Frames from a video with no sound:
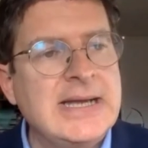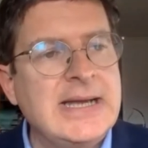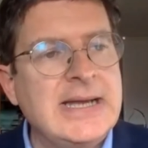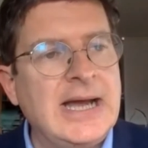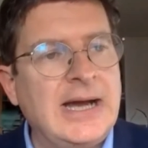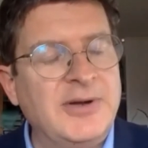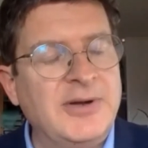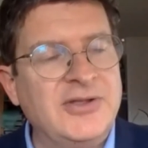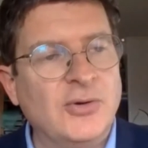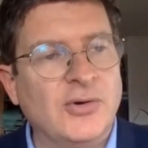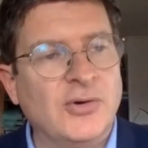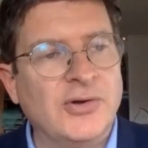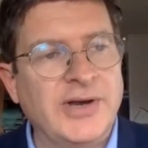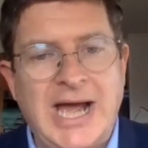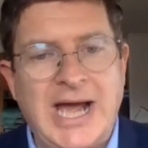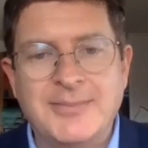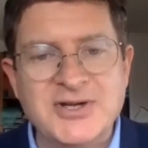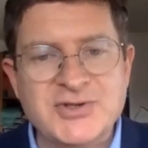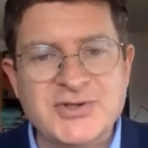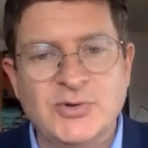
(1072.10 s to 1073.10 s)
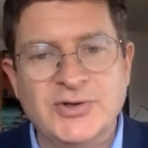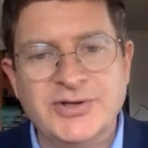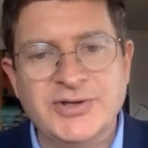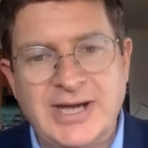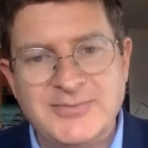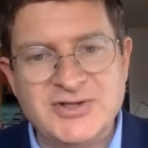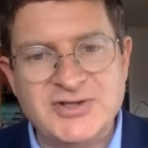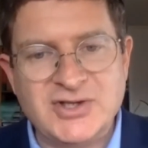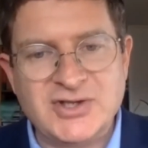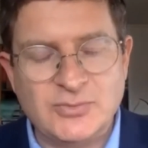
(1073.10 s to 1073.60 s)
And we thought, how much more
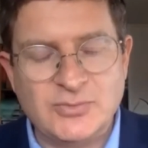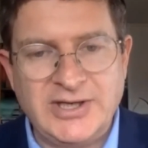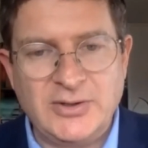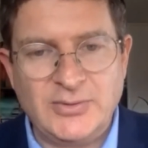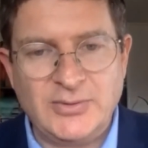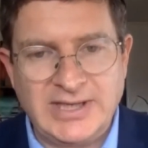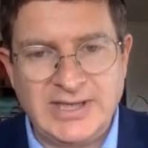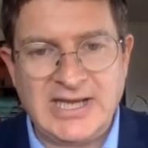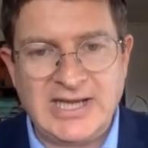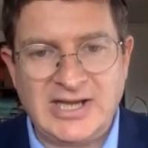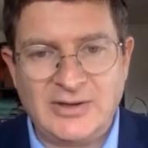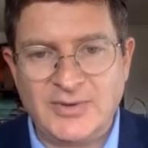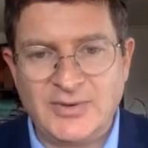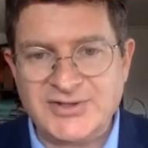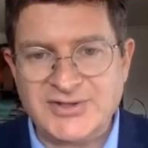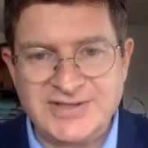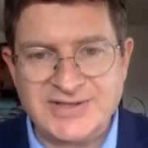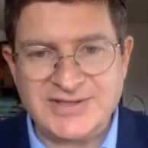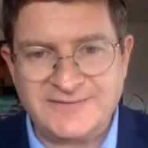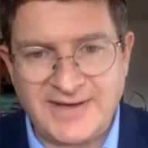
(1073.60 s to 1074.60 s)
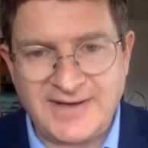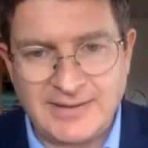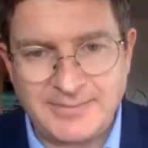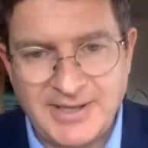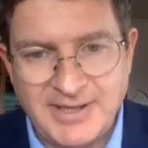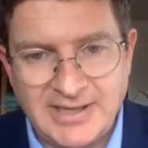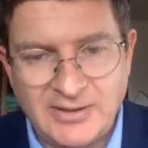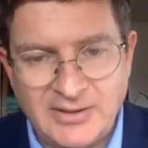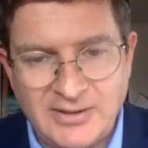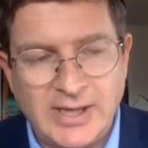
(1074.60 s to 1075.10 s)
damage can we do in a year when she's fed
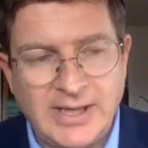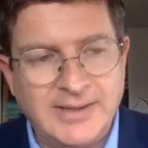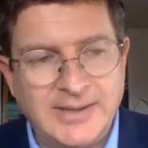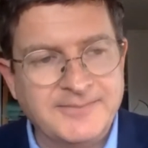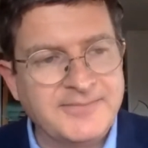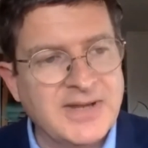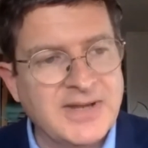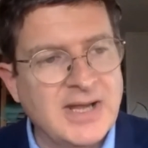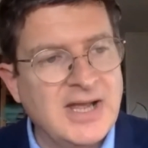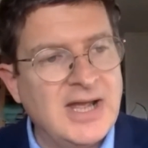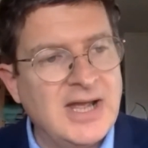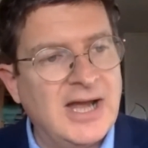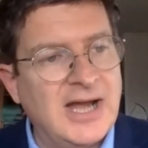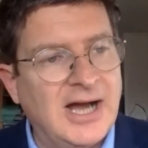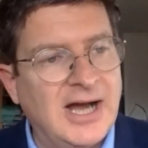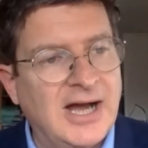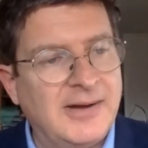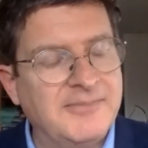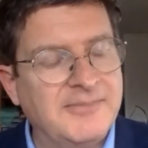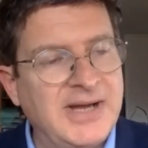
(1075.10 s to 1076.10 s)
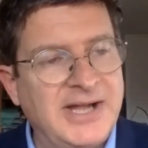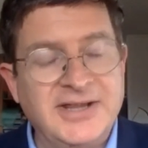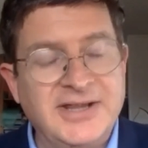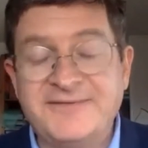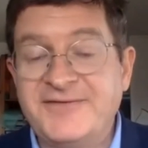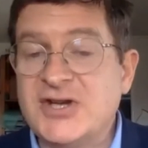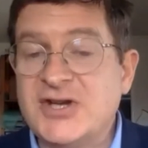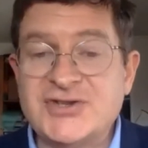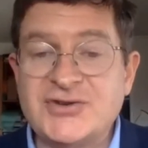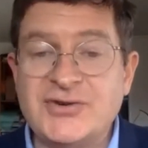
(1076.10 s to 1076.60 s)
up anyway? And the
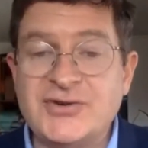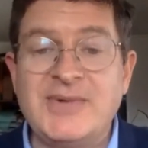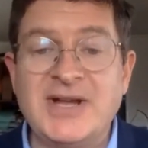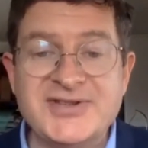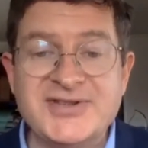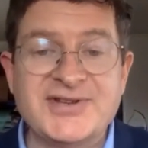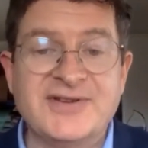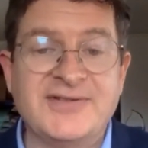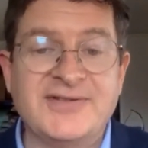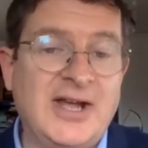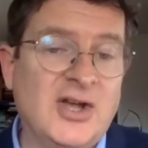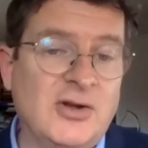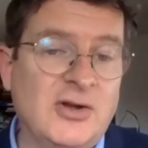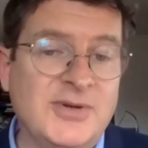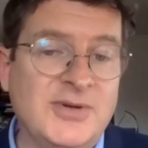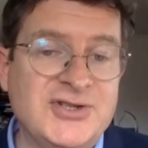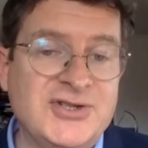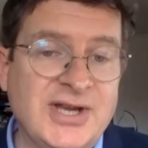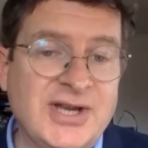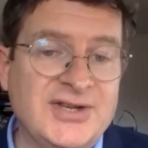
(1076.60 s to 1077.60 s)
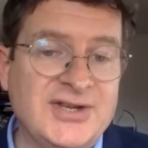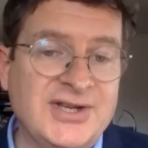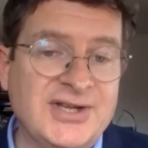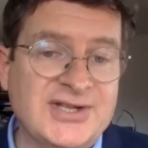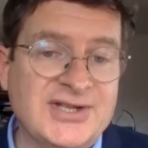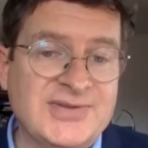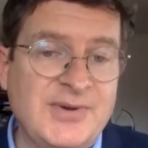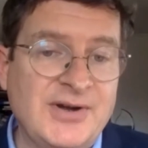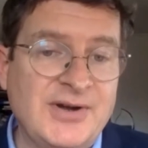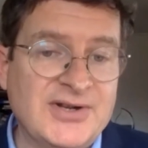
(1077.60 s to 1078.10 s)
first 3 months of that home educating
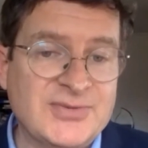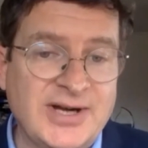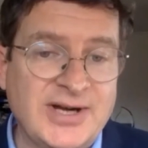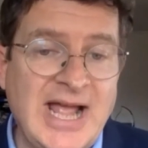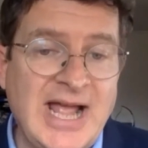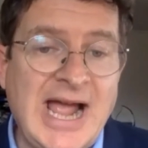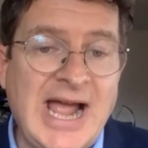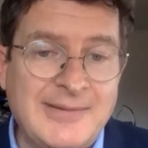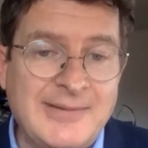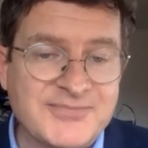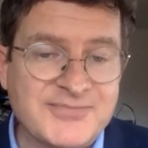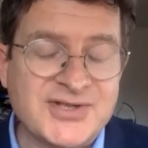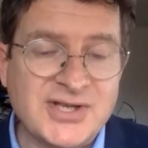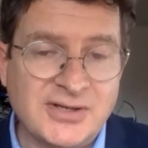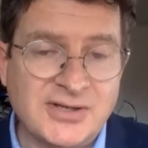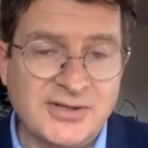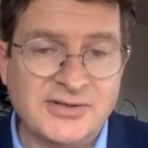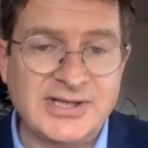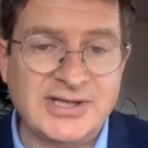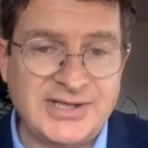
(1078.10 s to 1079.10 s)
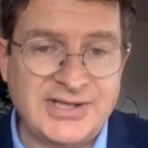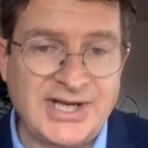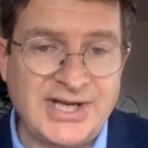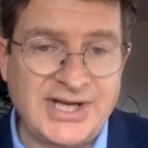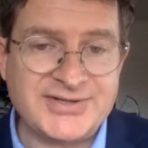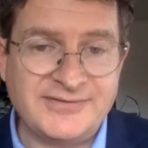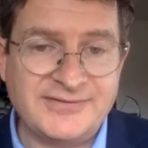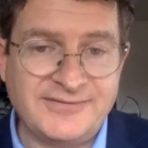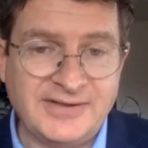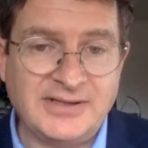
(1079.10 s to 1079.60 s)
experience were an absolute
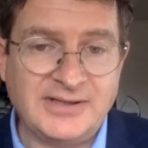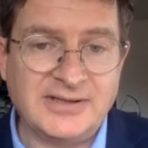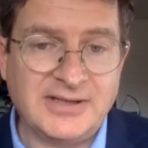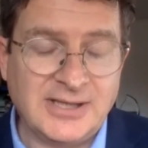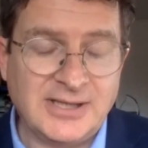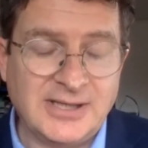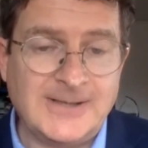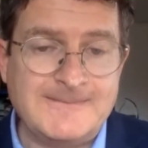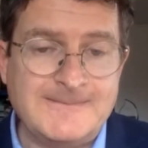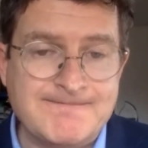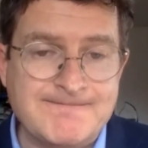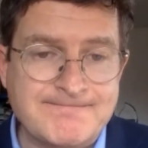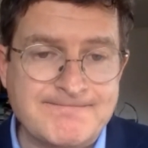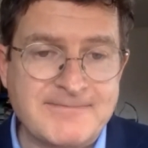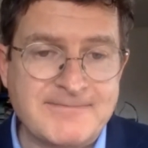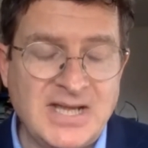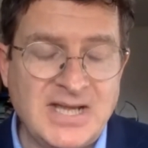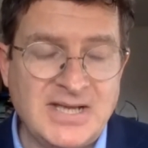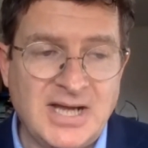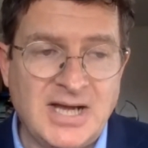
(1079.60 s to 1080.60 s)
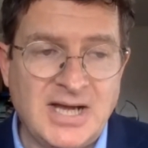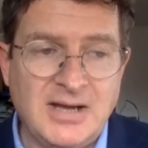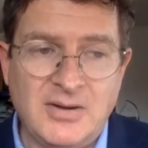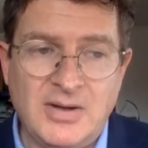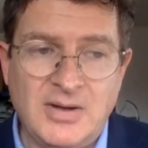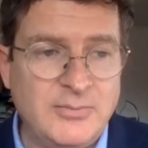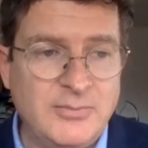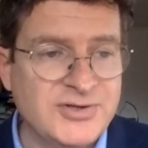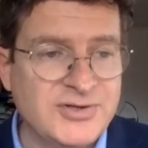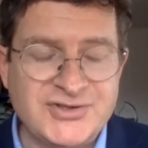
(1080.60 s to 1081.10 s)
catastrophe.
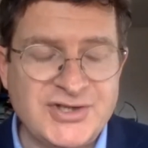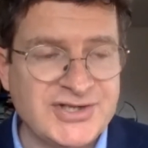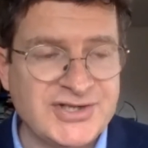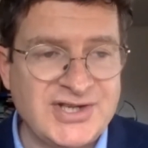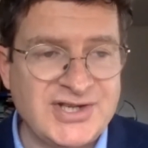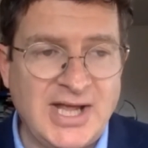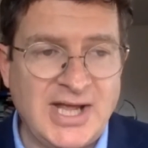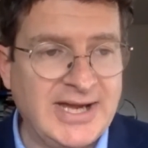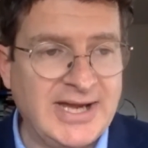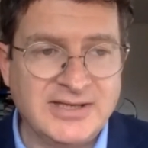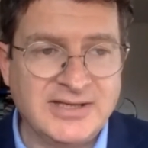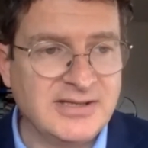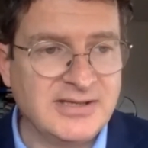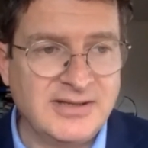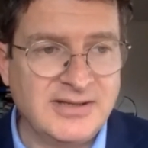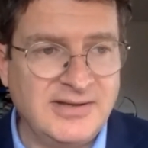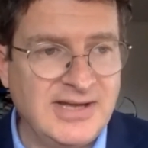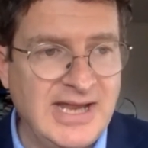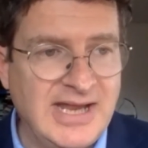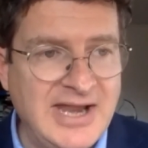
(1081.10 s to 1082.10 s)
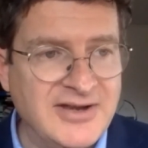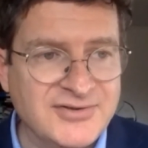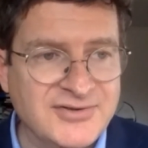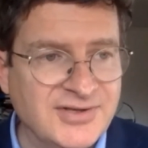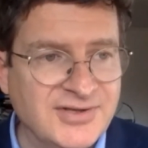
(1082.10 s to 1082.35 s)
It was just like the end